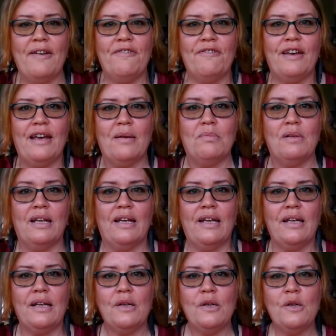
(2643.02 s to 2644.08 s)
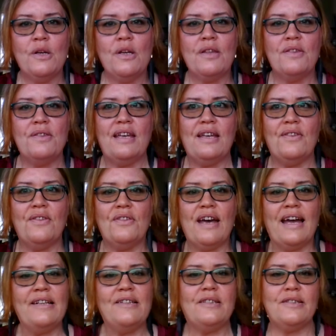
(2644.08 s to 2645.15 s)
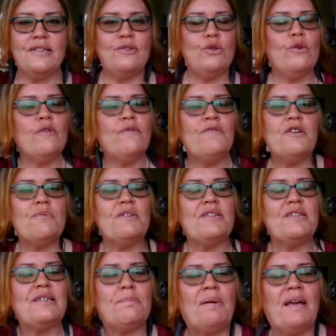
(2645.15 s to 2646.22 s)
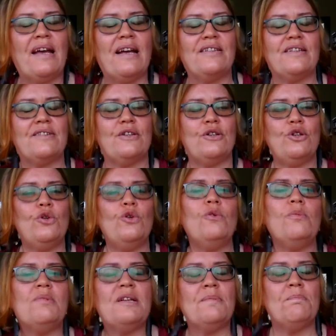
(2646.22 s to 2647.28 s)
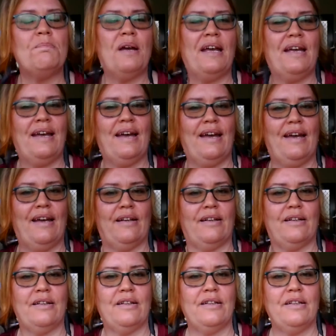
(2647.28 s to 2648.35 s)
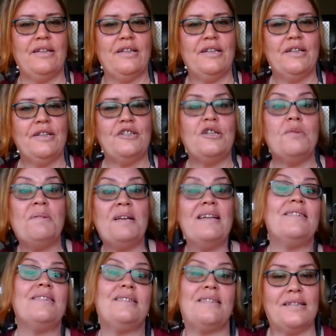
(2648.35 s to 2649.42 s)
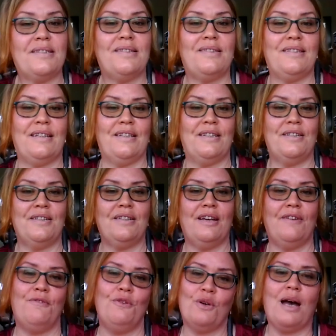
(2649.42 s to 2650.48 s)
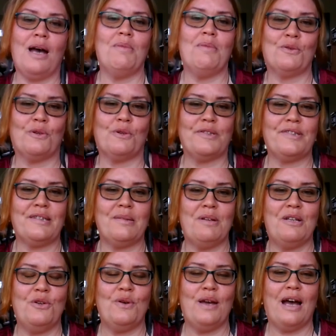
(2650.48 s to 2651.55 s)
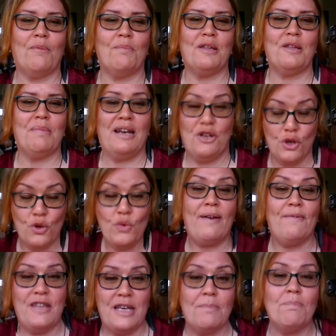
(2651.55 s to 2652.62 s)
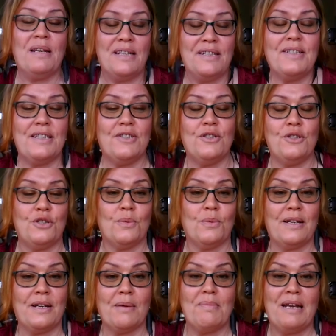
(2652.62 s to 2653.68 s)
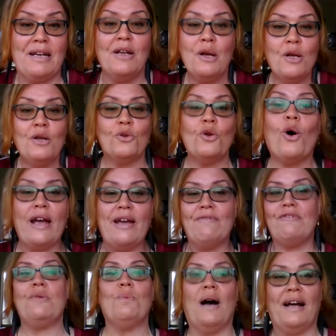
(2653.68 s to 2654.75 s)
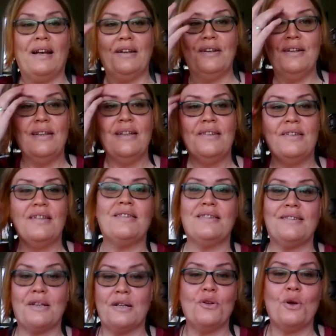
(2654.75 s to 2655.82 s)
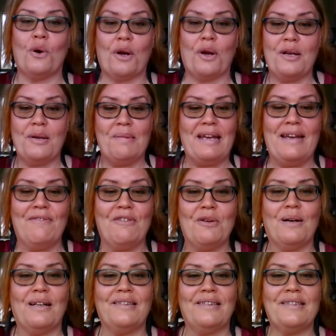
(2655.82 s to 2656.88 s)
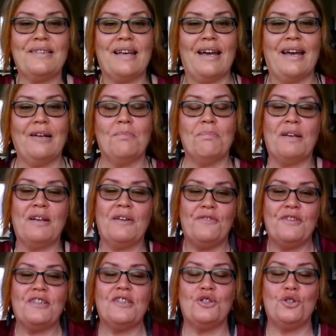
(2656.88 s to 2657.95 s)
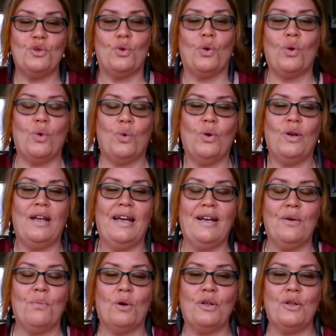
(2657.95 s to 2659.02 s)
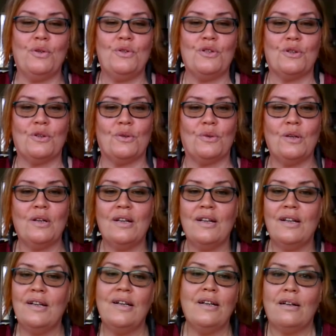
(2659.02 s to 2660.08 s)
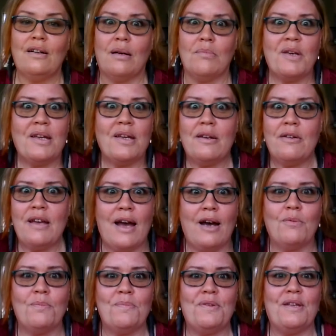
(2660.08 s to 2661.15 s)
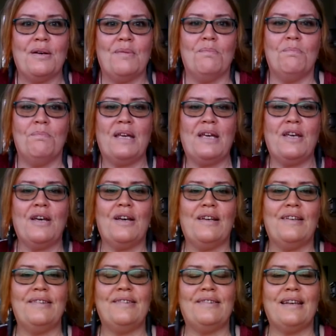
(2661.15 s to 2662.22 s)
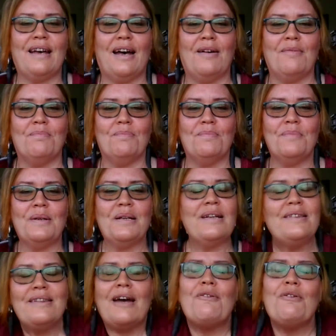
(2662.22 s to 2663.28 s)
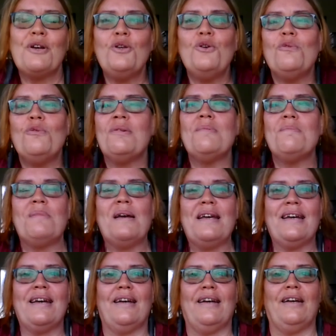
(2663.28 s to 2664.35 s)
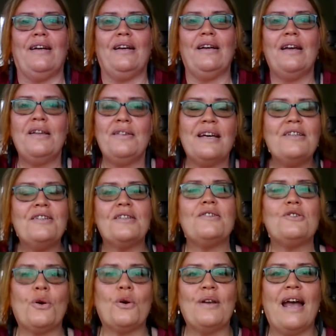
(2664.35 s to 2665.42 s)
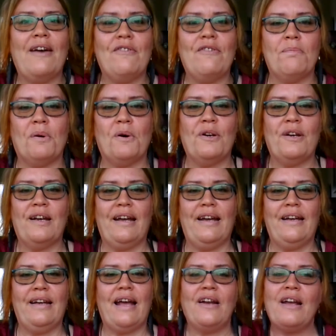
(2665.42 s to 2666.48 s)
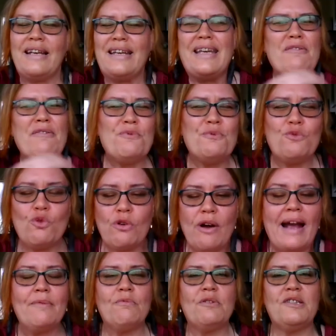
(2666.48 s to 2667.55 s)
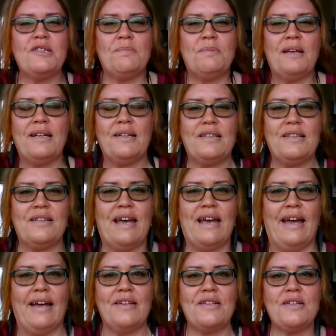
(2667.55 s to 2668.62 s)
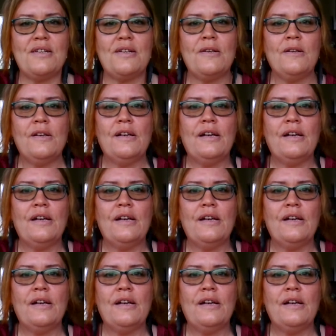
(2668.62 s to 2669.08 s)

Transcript: or my family, then they deserve the respect as a human being to be assisted if you come across them and you help them and you have the ability to do it. I mean, not everyone, this is not going to be everyone's thing, but if this is your calling and what you do, I'm going to help them because they're a human being. They just don't have a body. And I give great respect to that.